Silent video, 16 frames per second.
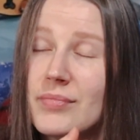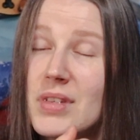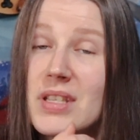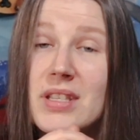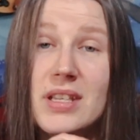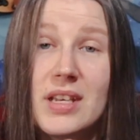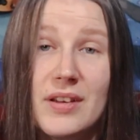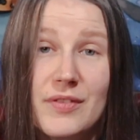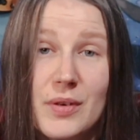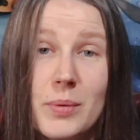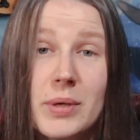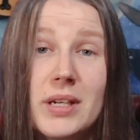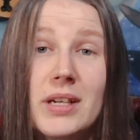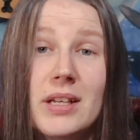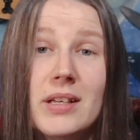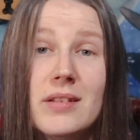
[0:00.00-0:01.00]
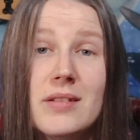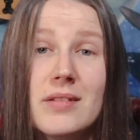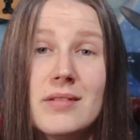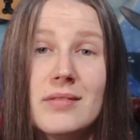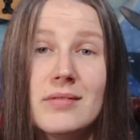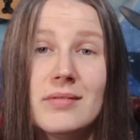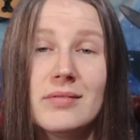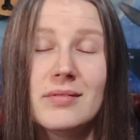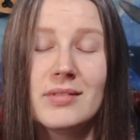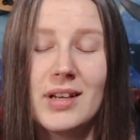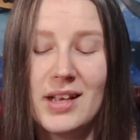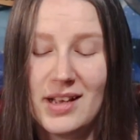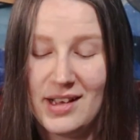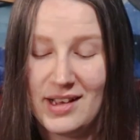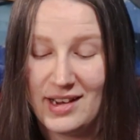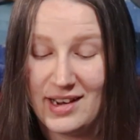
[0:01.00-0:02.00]
see it for what it is
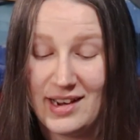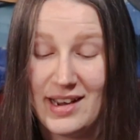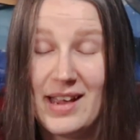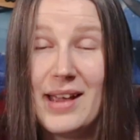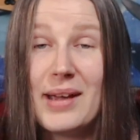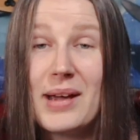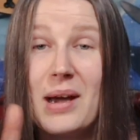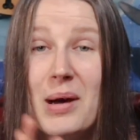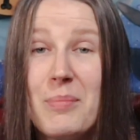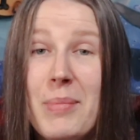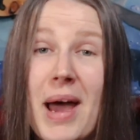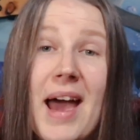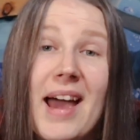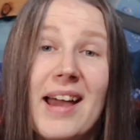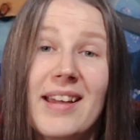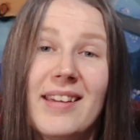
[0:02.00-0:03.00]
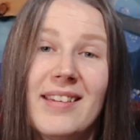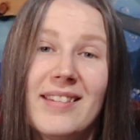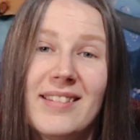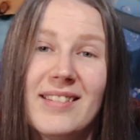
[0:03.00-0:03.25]
and come back